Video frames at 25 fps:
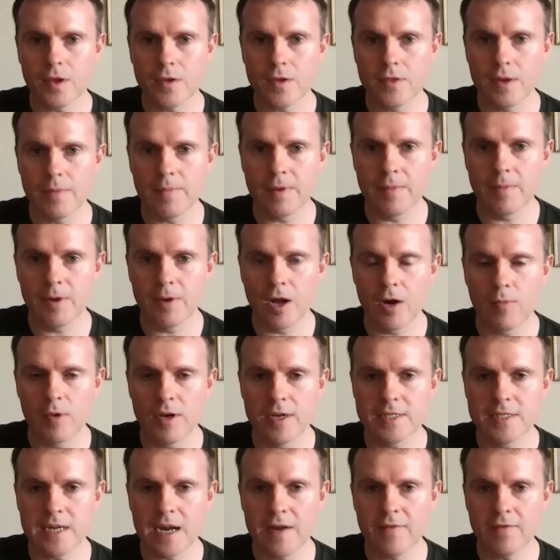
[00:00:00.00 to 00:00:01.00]
that people aren't
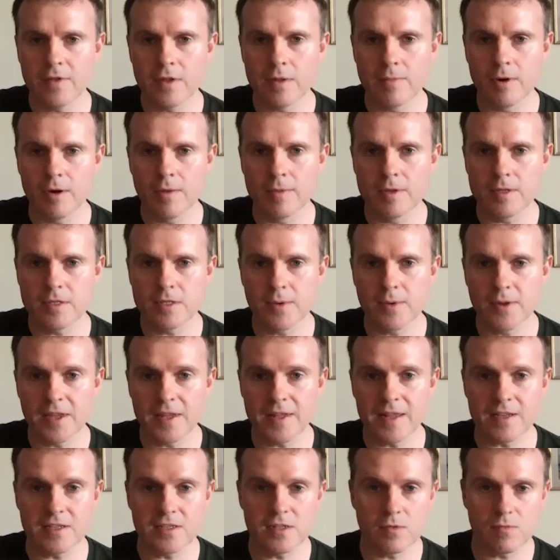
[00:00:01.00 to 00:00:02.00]
willing to have at the moment. So I
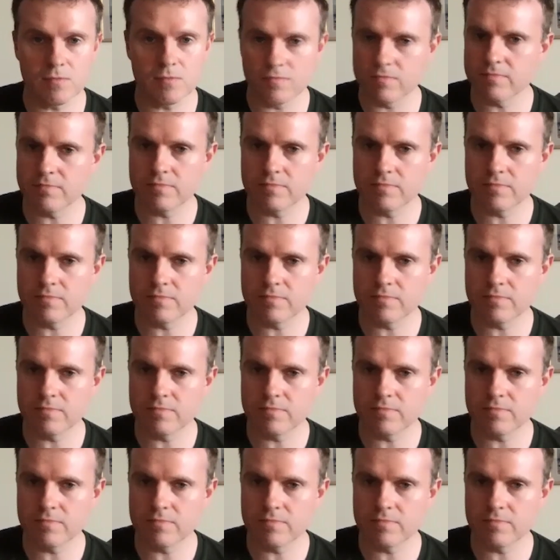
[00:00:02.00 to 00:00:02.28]
think that's the,